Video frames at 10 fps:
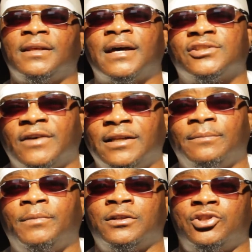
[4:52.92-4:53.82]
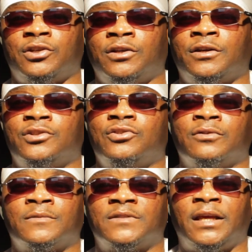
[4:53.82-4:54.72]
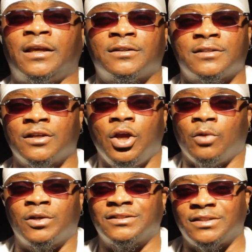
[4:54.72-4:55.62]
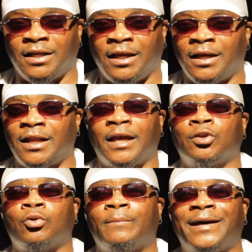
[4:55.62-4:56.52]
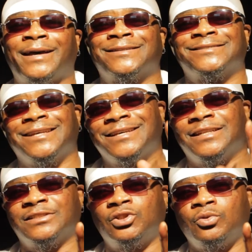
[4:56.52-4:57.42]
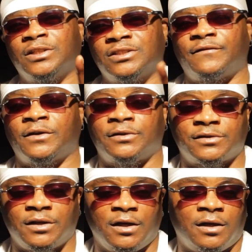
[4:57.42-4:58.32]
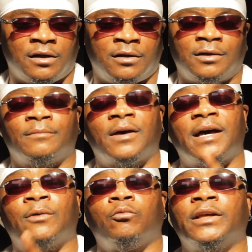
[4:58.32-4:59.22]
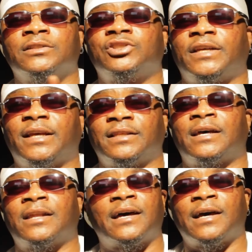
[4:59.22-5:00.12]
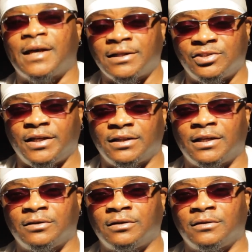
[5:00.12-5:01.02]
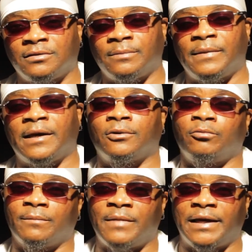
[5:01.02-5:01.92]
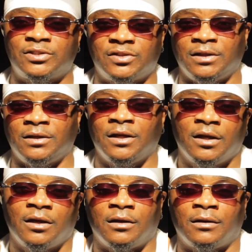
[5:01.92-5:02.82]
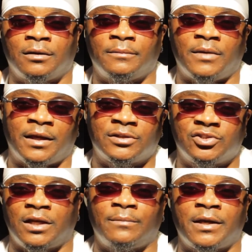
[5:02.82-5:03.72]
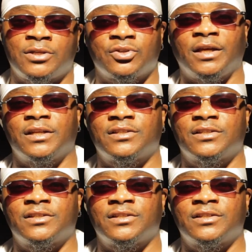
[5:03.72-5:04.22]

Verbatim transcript: I tried to be a judge, you know what I'm saying? Because once again, ain't no bias. Let's do this first. Um, I went and checked out. I, I, checked out the, the battle with Mike G um, and J Major in